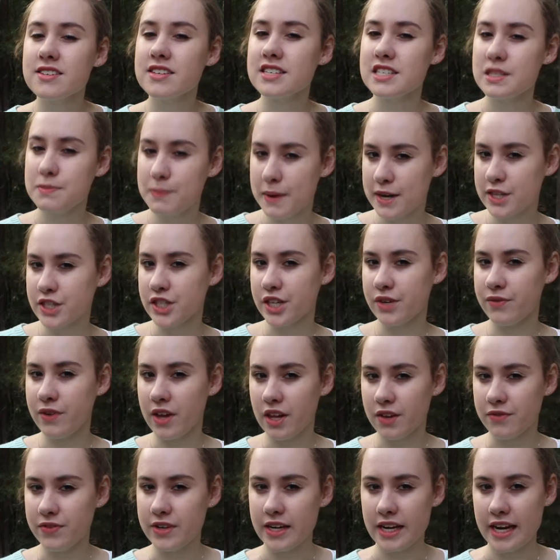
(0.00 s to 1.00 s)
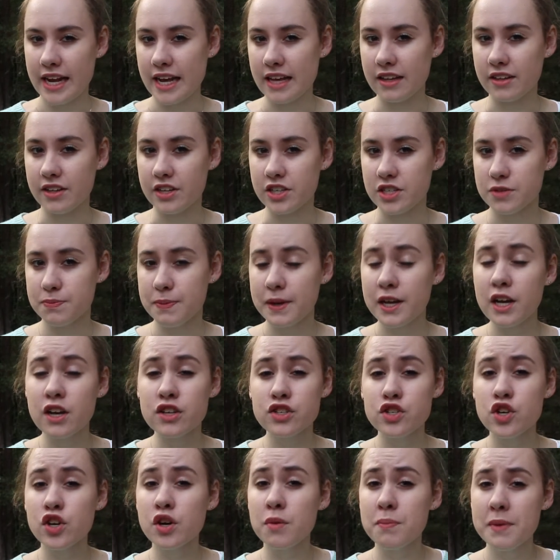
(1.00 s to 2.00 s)
especially relevant in English
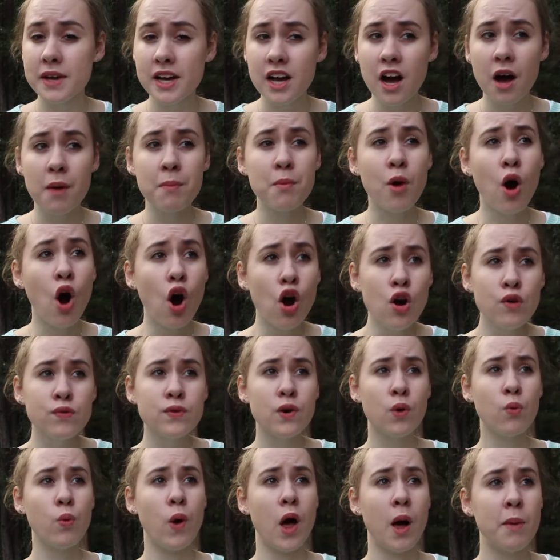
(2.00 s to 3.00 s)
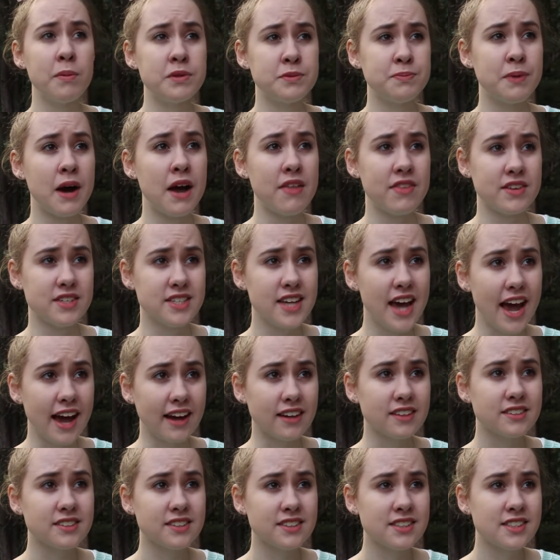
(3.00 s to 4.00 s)
because you can become overwhelmed by the
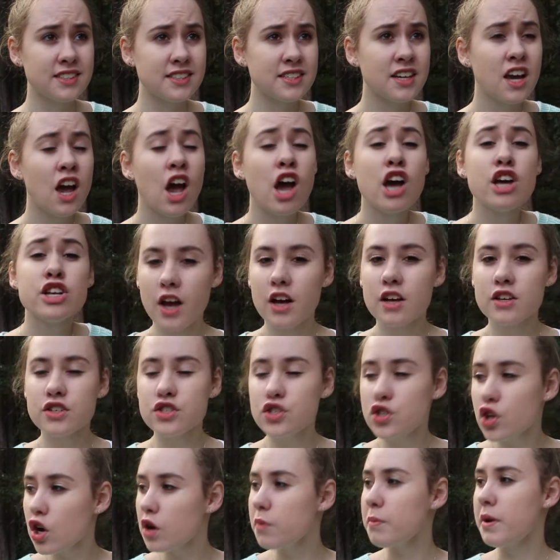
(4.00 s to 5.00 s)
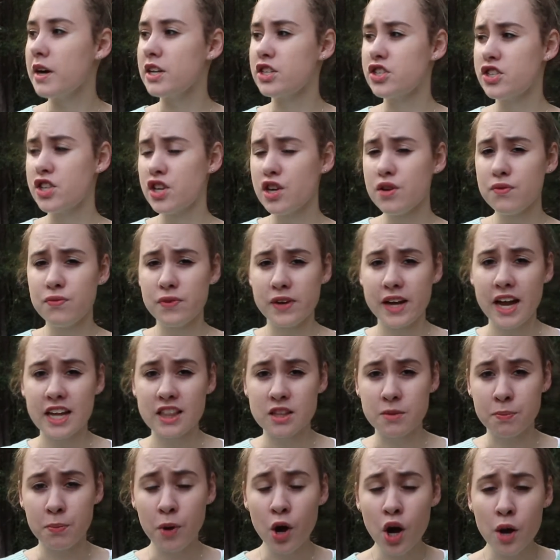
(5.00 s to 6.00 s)
texts, so much that you forget
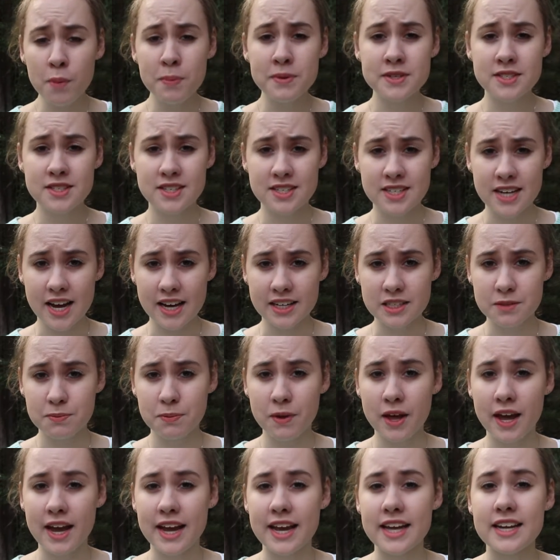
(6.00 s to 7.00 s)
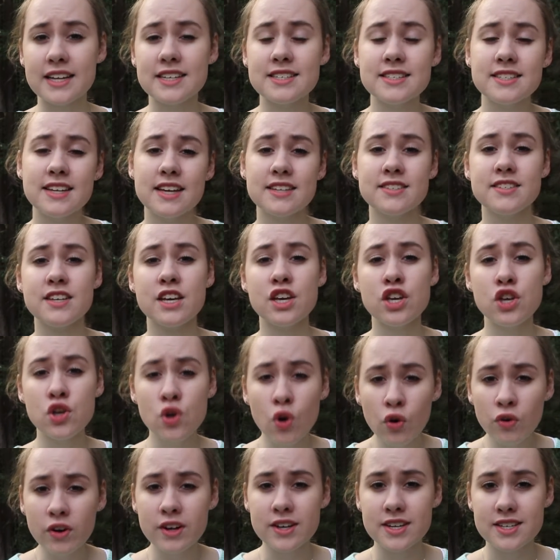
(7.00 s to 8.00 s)
the purpose the texts play in assessing
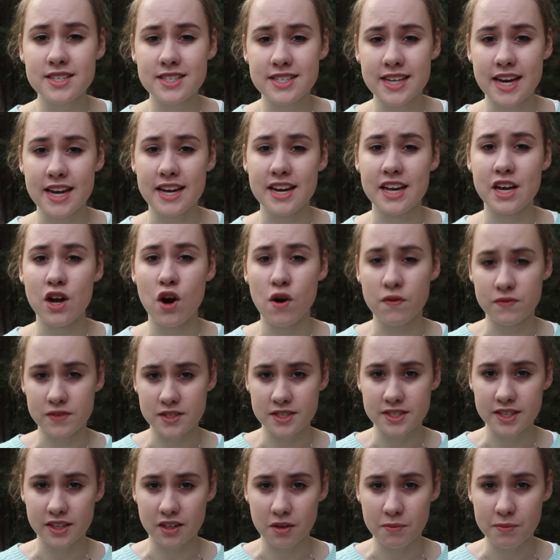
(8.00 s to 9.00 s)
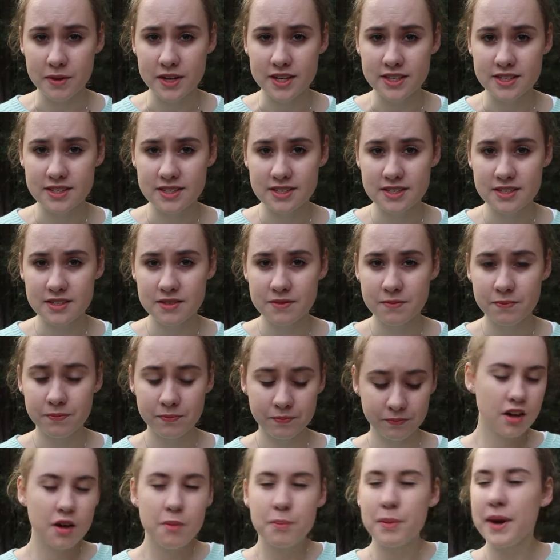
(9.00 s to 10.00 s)
your understanding of the syllabus.
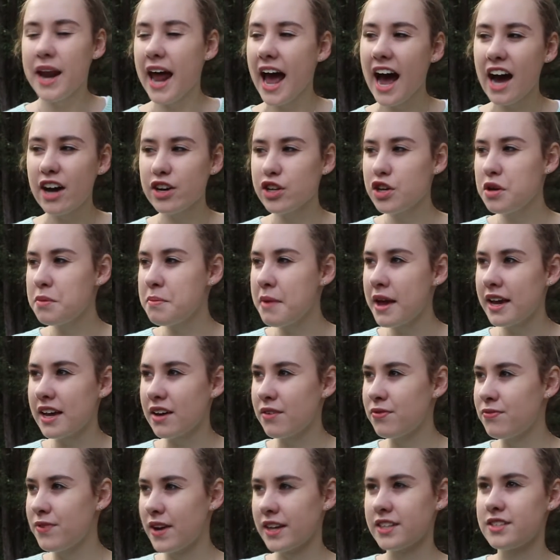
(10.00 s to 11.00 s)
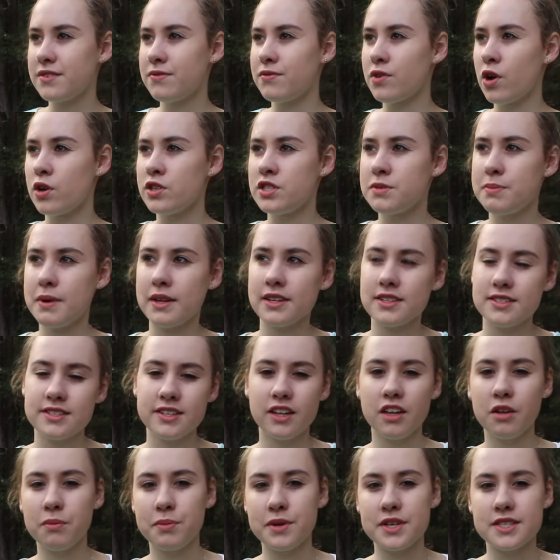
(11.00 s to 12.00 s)
But how do you make effective notes about the
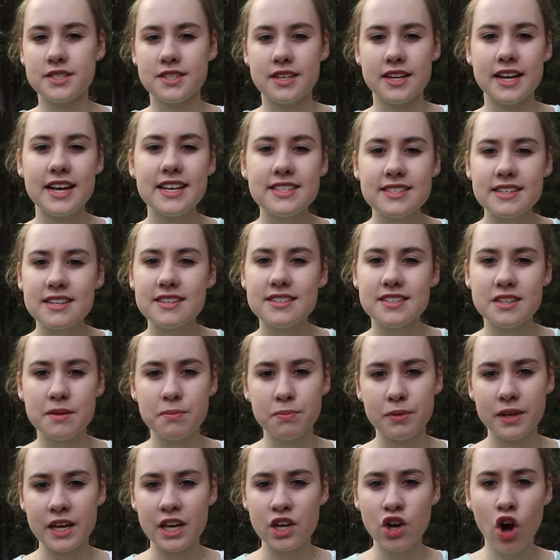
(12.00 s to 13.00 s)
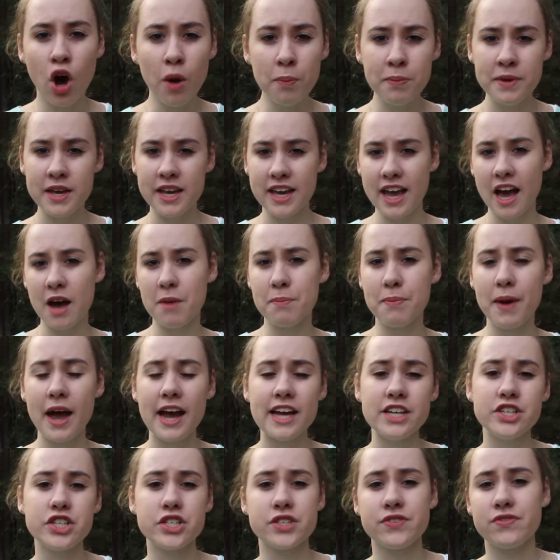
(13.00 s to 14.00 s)
syllabus that isn't simply copying out
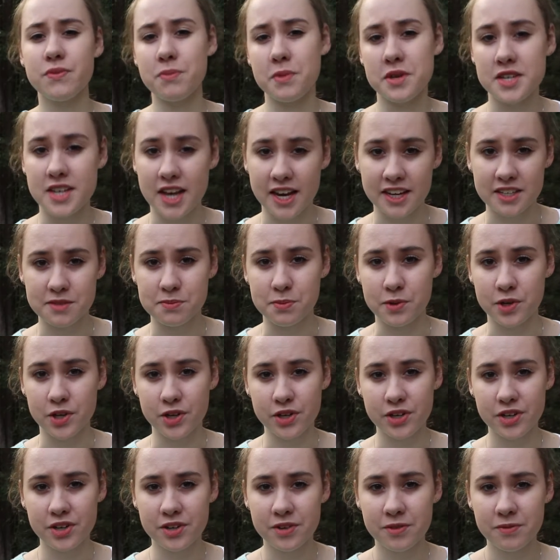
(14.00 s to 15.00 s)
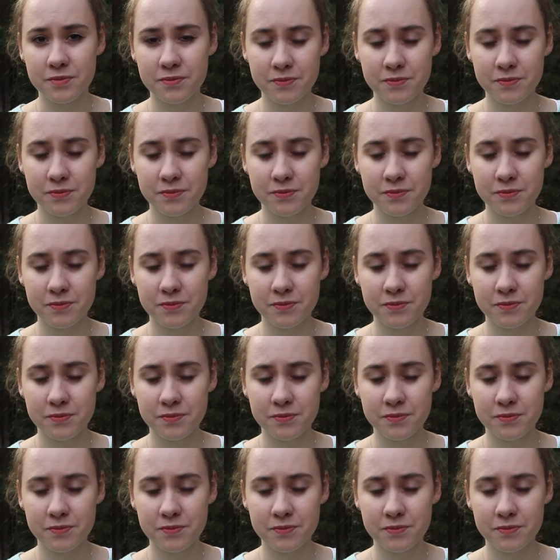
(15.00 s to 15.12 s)
pages from the textbook?